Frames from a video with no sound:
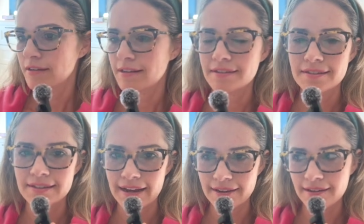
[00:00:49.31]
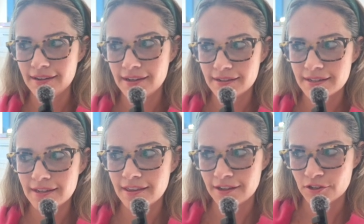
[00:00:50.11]
The second easy
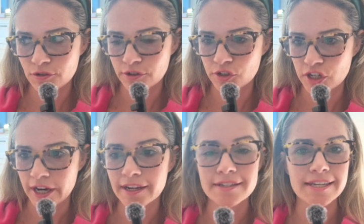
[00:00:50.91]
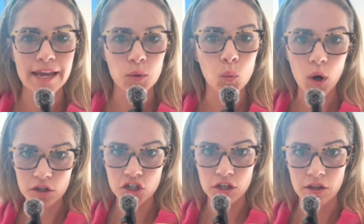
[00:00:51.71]
thing to crochet is a
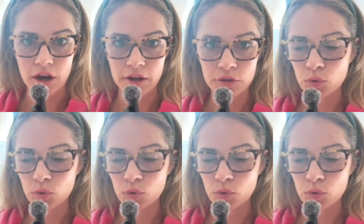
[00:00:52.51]
washcloth,